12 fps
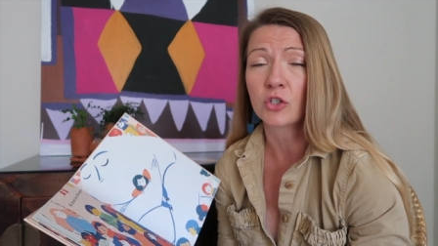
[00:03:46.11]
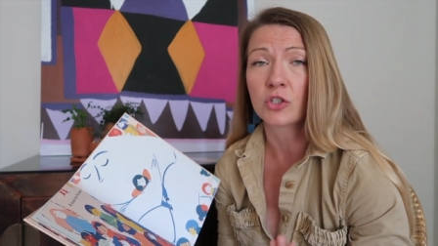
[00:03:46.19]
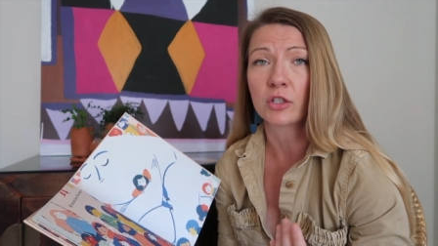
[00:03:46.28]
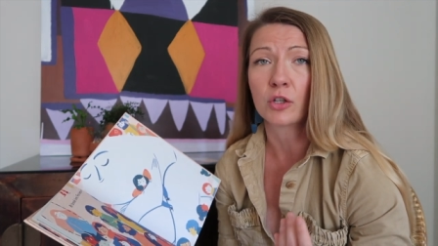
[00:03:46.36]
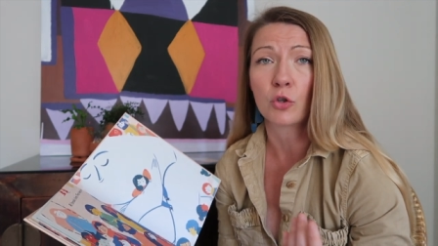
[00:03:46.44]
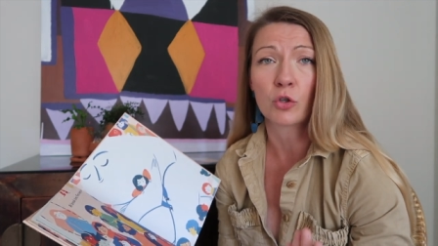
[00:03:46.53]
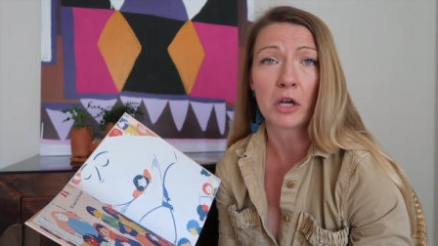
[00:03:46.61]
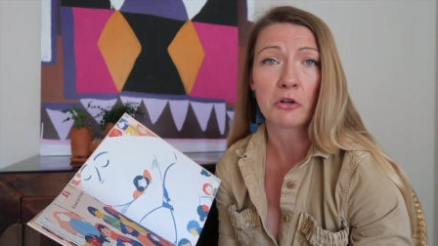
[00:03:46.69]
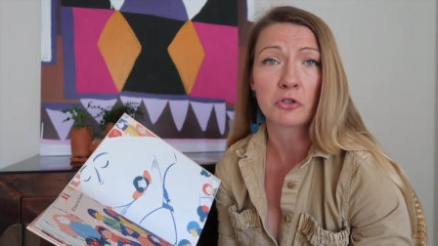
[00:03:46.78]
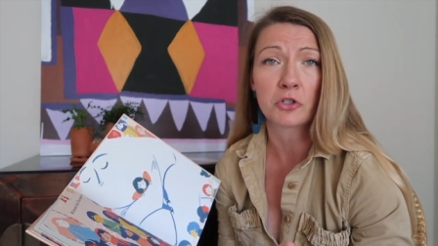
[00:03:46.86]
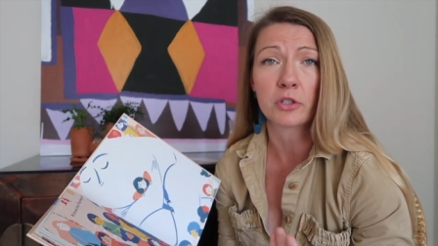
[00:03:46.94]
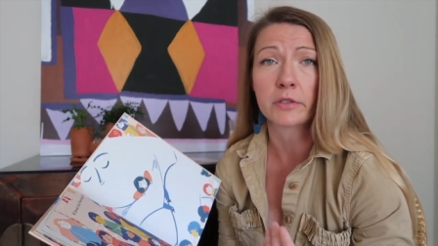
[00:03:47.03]
She's in a new
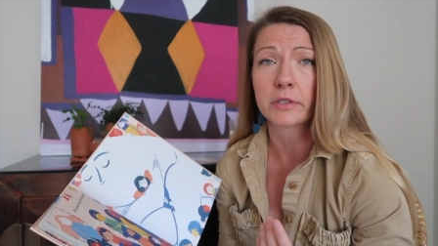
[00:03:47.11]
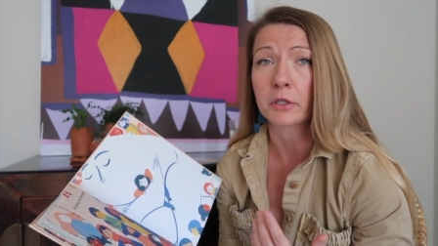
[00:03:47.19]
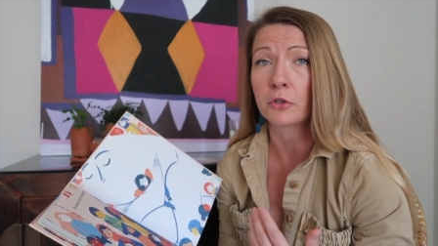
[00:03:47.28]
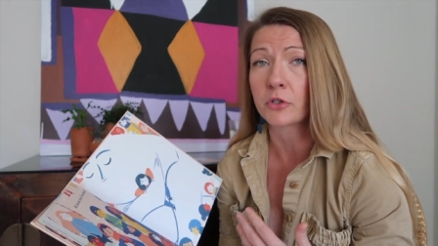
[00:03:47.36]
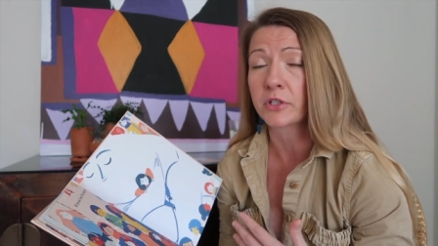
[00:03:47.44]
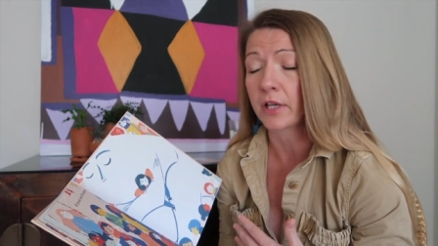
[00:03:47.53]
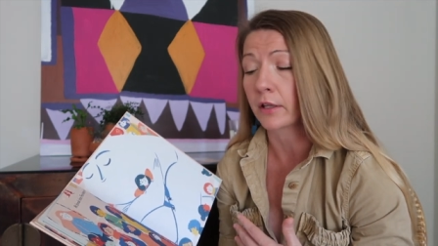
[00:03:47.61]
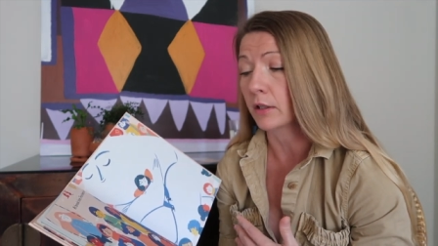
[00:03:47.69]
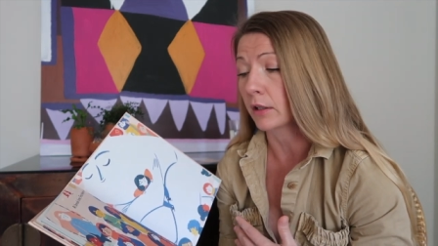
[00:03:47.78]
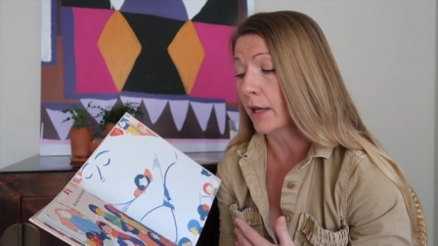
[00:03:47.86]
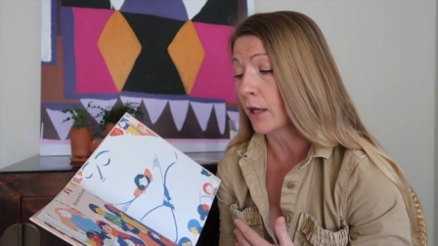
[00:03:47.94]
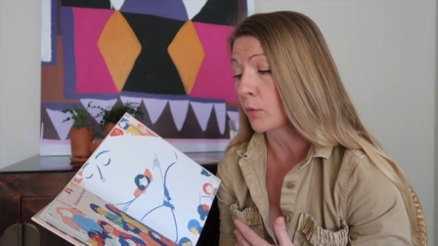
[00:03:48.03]
country, she doesn't understand
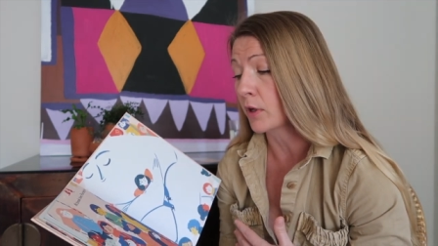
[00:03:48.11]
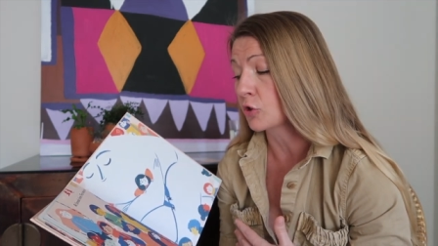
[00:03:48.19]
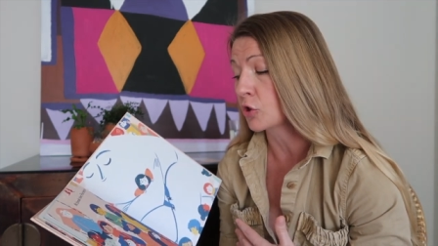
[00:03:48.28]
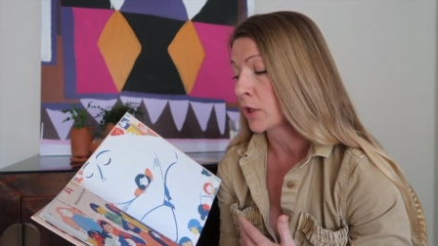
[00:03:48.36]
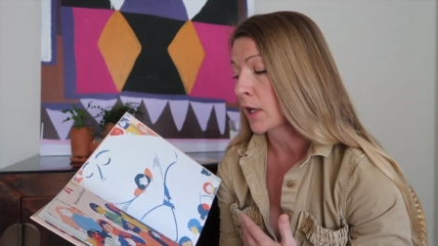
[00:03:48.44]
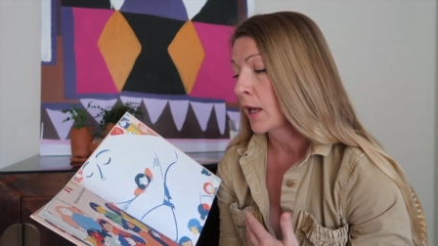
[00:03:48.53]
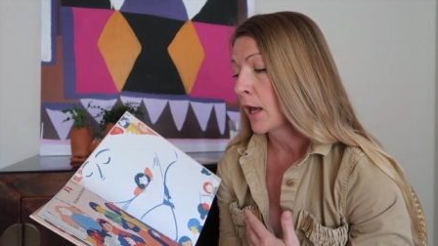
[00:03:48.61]
the language.